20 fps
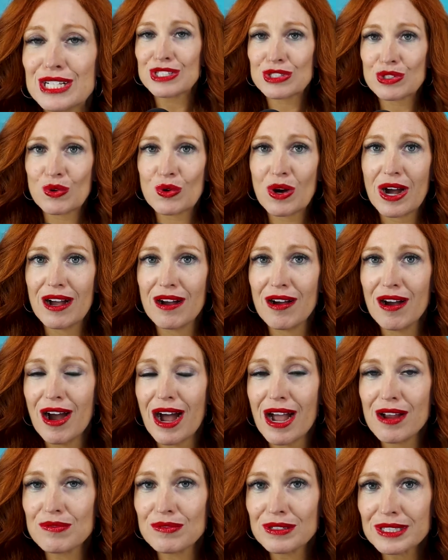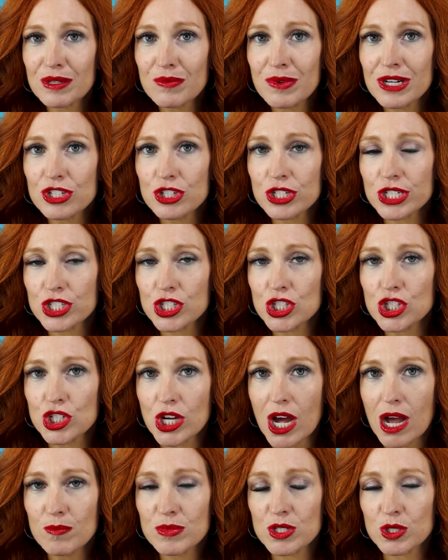So I really want you to
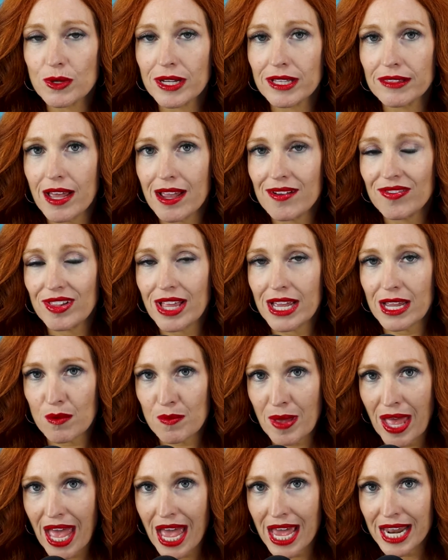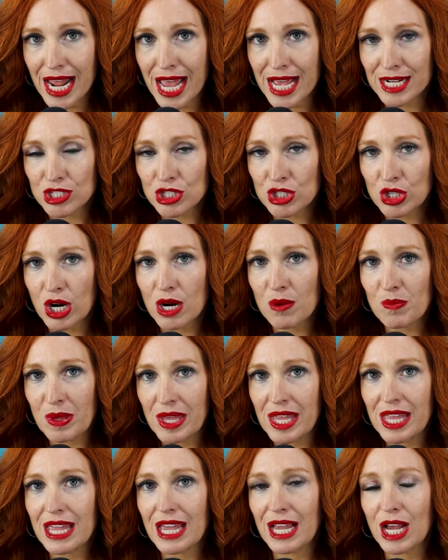stop doing life like a man and start
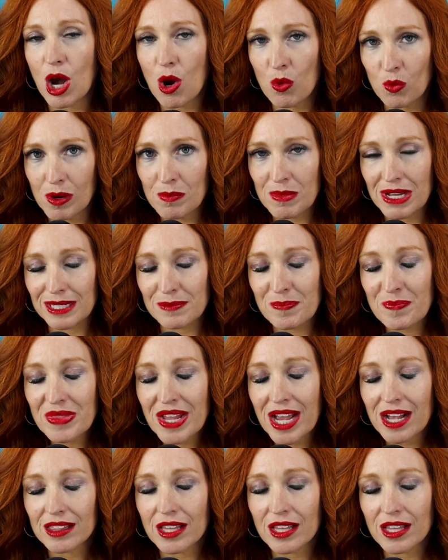being a woman.